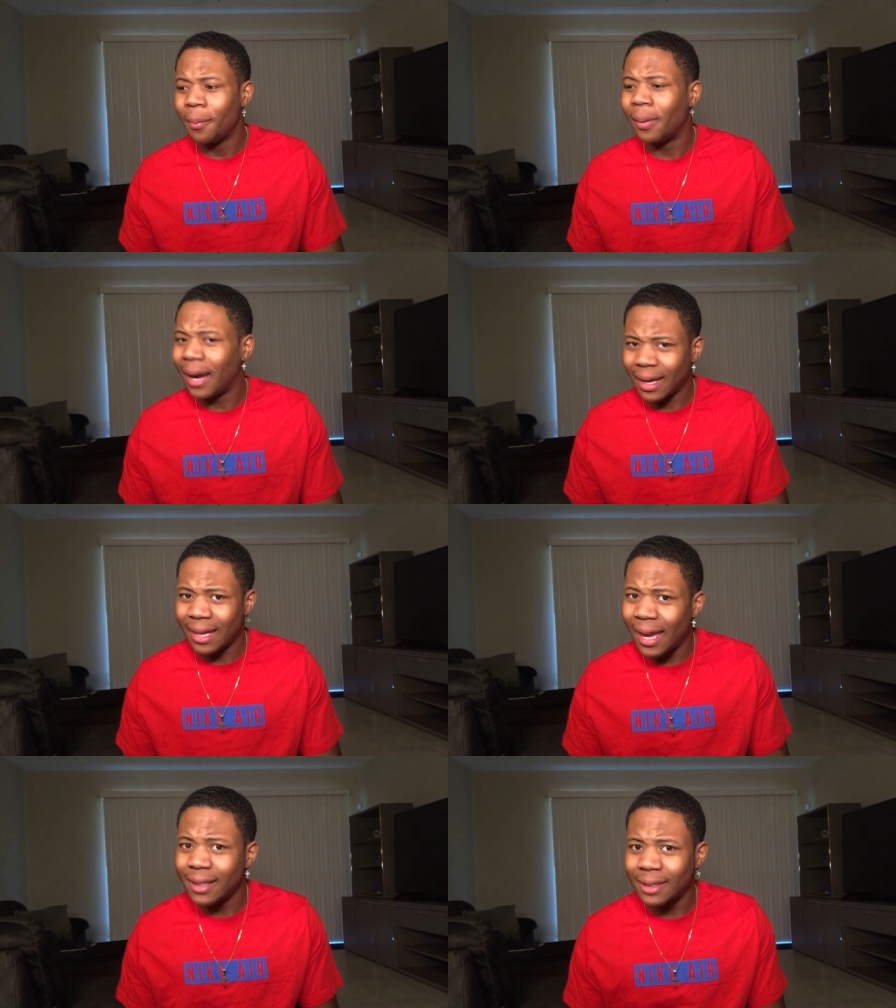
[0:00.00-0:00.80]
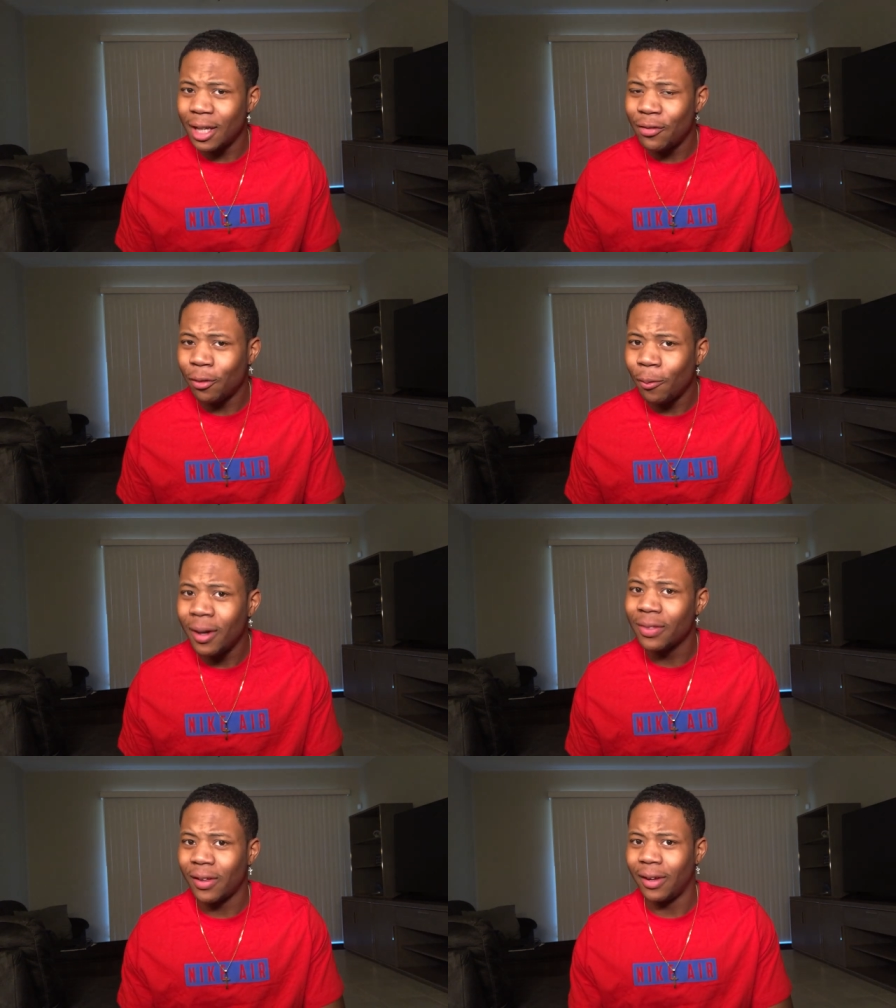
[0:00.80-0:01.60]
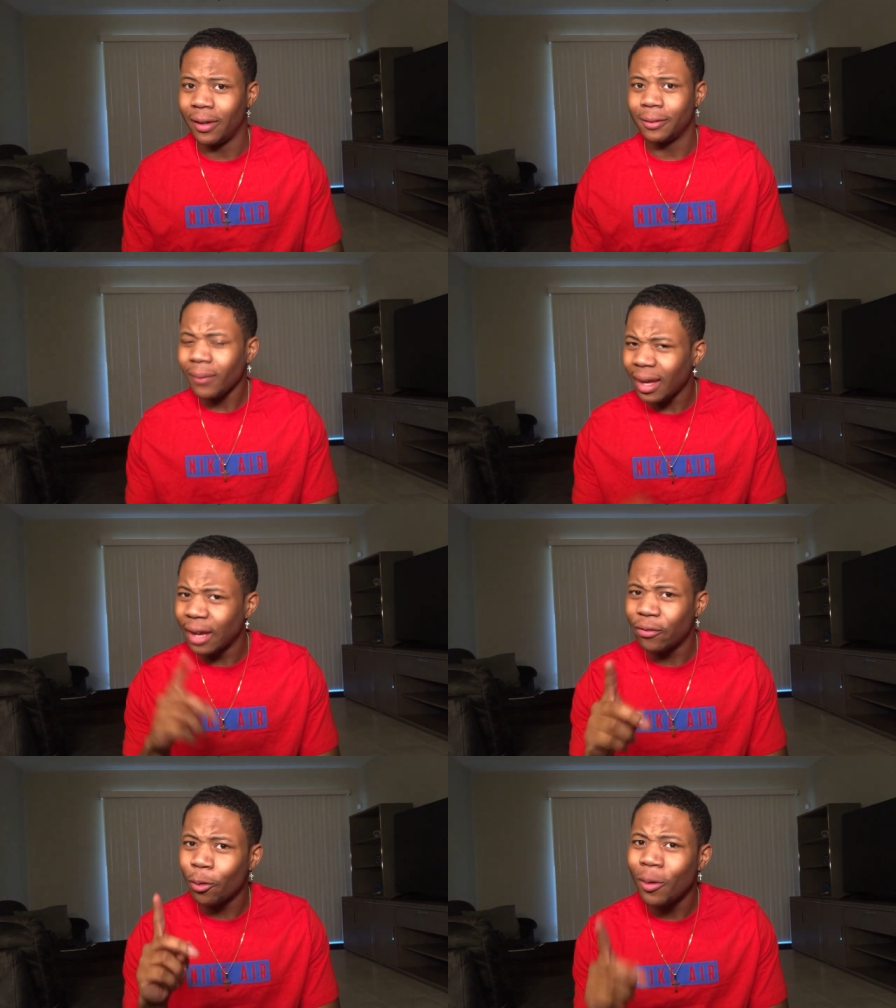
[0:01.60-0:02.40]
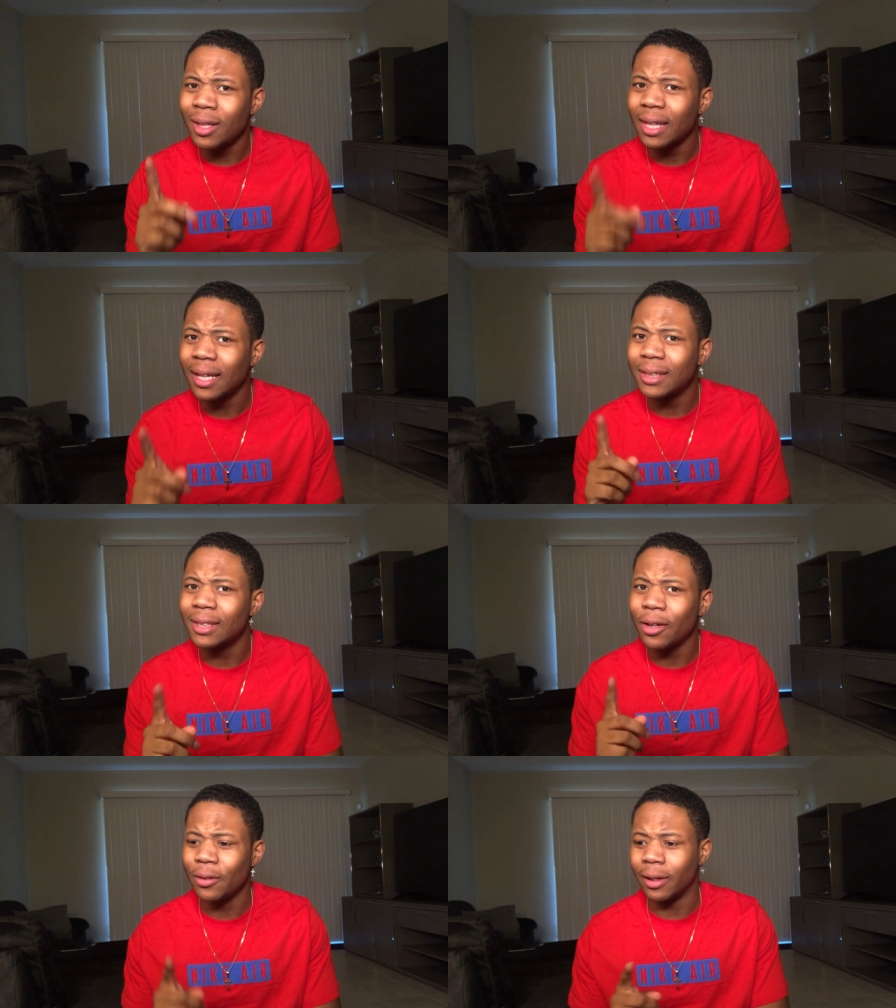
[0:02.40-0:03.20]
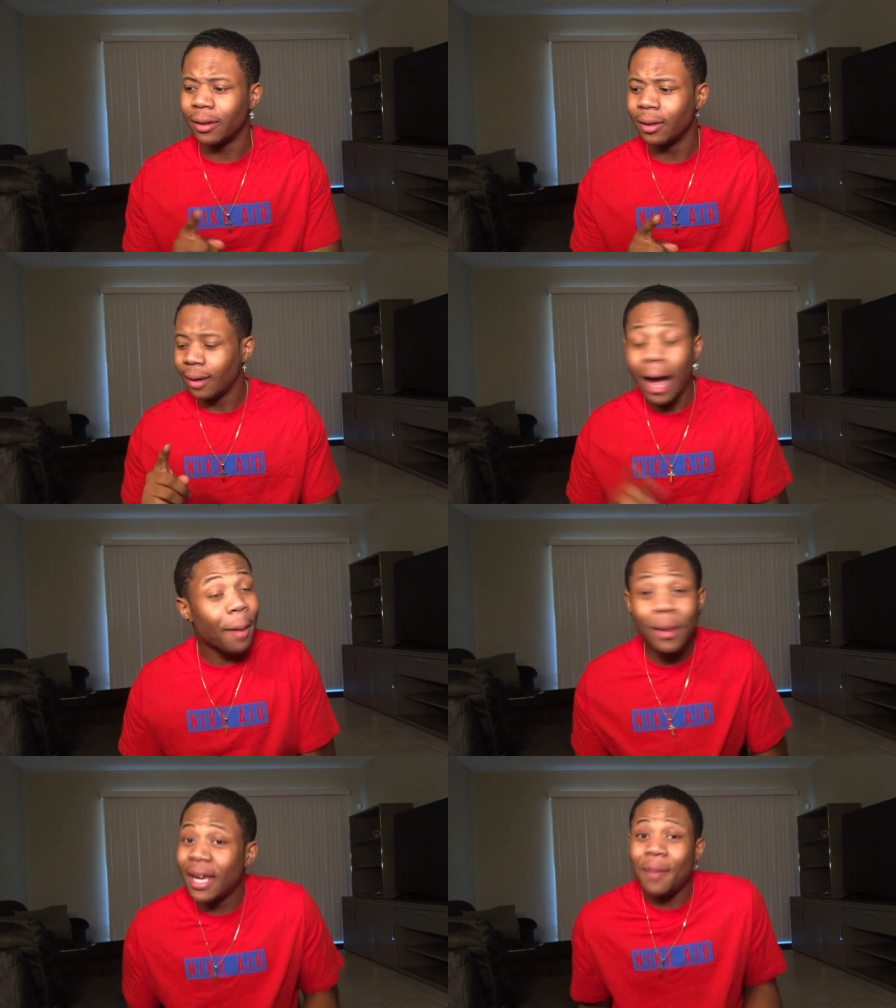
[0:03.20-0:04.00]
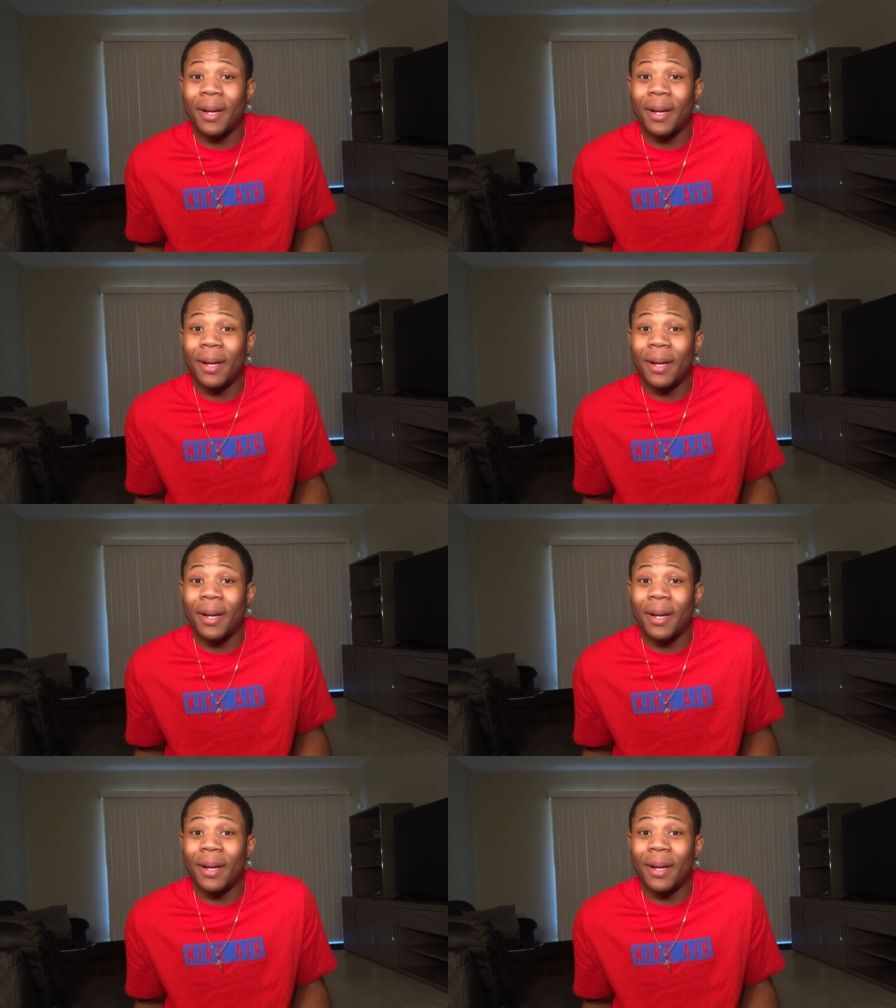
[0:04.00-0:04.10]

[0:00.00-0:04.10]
But I can tell you for one thing, and for one thing certain, I'm gonna keep